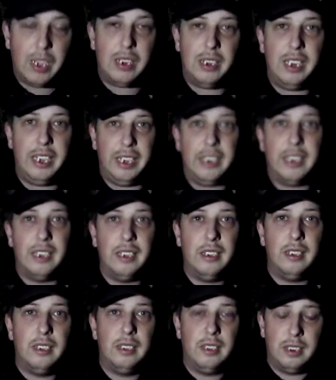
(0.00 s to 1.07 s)
leak
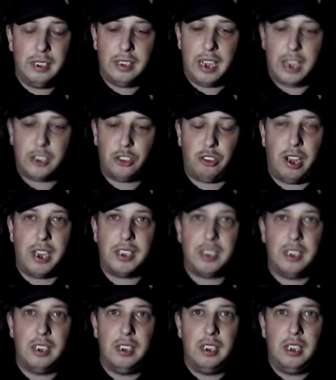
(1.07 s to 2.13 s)
the
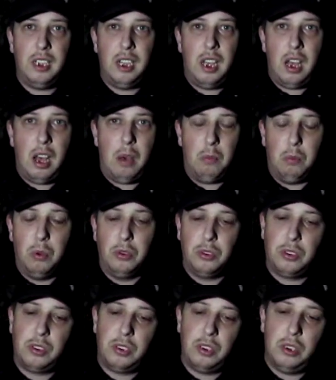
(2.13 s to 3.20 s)
extracts. And
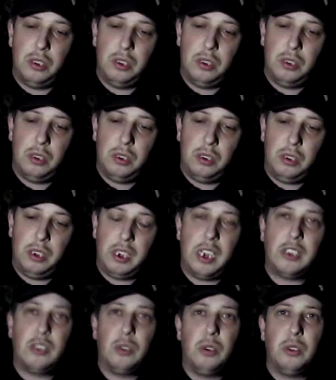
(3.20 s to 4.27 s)
once you
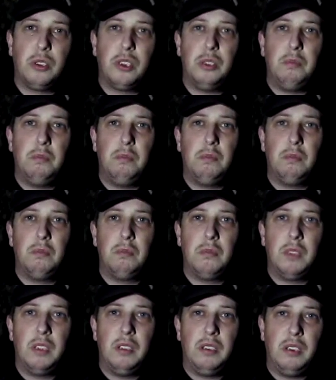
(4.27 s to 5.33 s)
get to autumn,
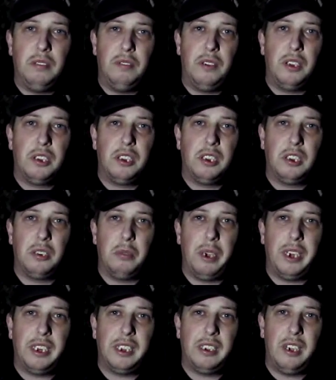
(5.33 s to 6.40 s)
the Furta's the
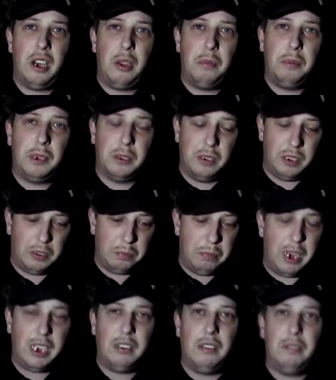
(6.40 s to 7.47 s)
way to go, because it's
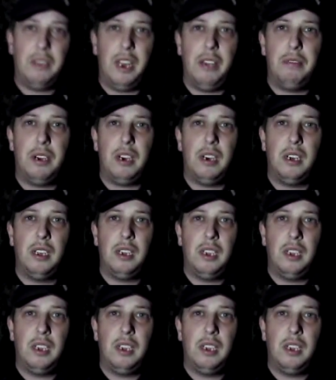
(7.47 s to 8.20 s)
made of liver.